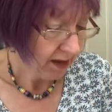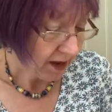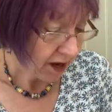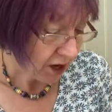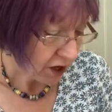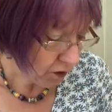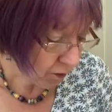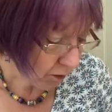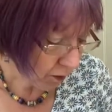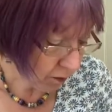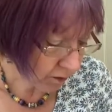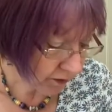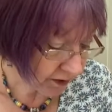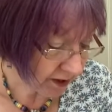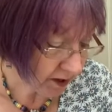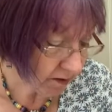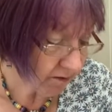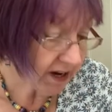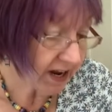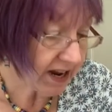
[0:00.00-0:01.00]
You'll
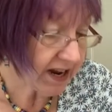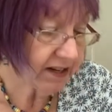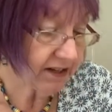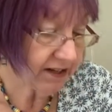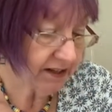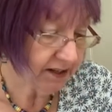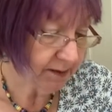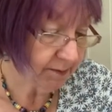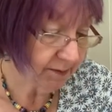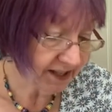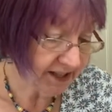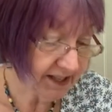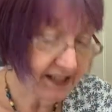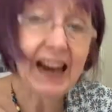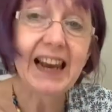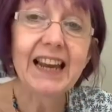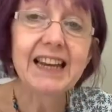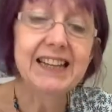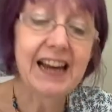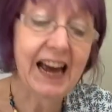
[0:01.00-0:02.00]
also need some
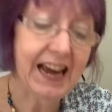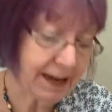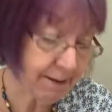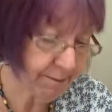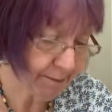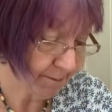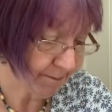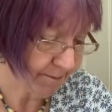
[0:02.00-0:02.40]
sellotape